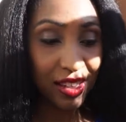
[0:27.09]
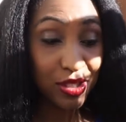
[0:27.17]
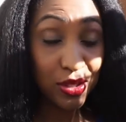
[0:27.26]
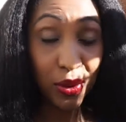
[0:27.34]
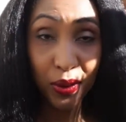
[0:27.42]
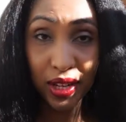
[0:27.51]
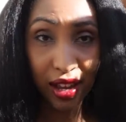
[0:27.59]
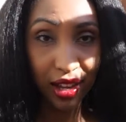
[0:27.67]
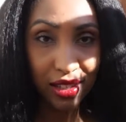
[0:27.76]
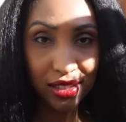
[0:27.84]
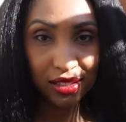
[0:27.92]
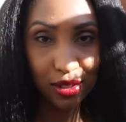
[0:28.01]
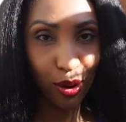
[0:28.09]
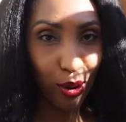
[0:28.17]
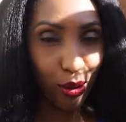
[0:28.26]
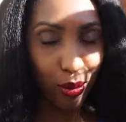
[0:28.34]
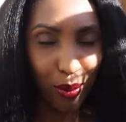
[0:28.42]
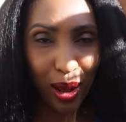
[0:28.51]
It's so nice,
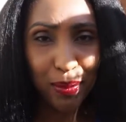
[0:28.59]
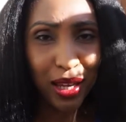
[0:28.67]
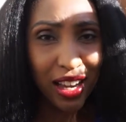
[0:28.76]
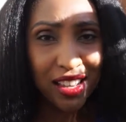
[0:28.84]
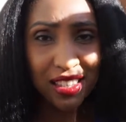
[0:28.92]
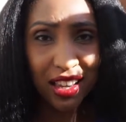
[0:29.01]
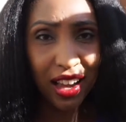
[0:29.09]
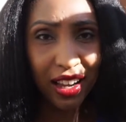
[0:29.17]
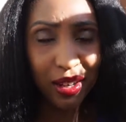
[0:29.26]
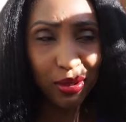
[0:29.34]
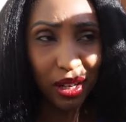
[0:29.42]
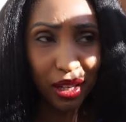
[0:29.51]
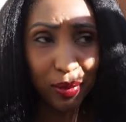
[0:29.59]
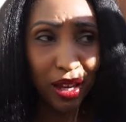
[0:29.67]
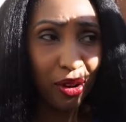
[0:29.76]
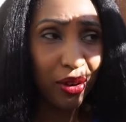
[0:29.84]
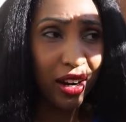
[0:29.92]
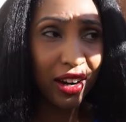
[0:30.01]
so why be inside when I could be
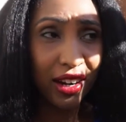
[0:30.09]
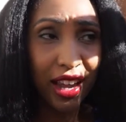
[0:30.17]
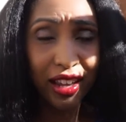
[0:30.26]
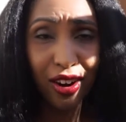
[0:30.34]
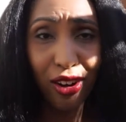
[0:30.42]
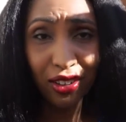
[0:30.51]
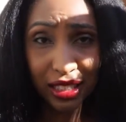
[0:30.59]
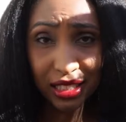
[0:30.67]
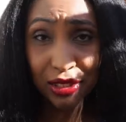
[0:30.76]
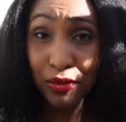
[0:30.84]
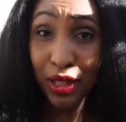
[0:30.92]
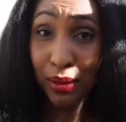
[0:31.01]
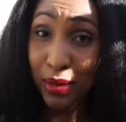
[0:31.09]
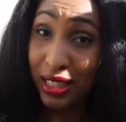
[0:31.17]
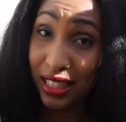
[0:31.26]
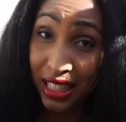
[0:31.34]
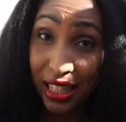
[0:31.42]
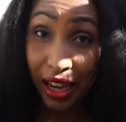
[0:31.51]
out here getting all of this vitamin
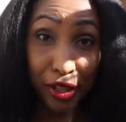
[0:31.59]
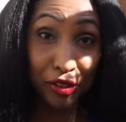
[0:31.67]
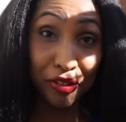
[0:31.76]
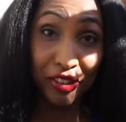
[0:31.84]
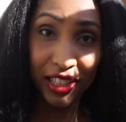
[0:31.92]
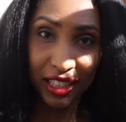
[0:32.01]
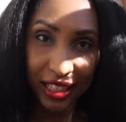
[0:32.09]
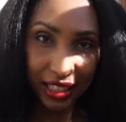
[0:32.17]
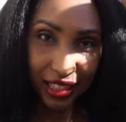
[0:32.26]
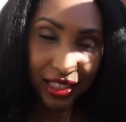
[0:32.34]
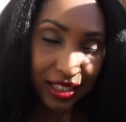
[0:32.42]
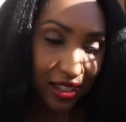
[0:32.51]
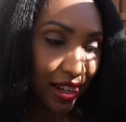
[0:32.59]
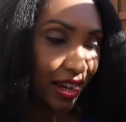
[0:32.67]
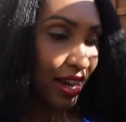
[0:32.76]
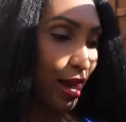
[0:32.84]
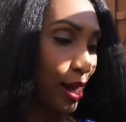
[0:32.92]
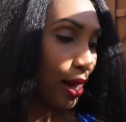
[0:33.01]
D that I really need
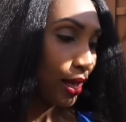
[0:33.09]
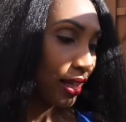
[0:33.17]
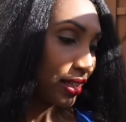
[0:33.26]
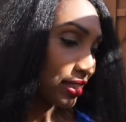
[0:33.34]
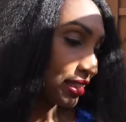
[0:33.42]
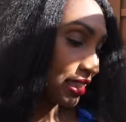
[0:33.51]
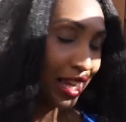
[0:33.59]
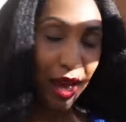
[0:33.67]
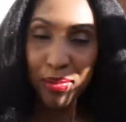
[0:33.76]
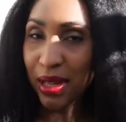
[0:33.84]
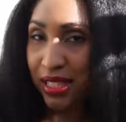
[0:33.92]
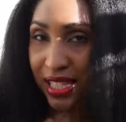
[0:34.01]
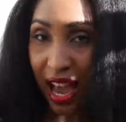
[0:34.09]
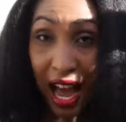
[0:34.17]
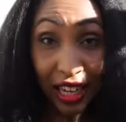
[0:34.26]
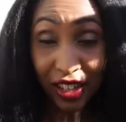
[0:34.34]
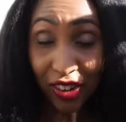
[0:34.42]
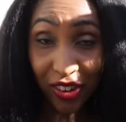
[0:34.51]
to get my
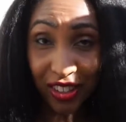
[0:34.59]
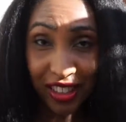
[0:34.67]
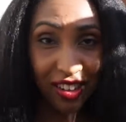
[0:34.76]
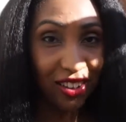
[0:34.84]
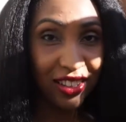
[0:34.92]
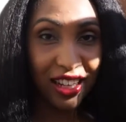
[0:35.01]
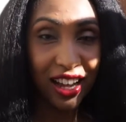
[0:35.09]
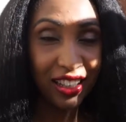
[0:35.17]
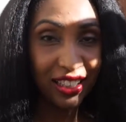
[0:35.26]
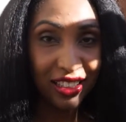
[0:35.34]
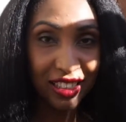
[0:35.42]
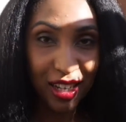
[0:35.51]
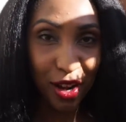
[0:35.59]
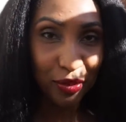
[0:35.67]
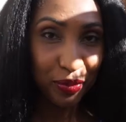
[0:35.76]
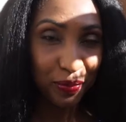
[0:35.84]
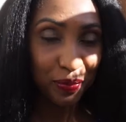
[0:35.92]
tan on and all that good stuff.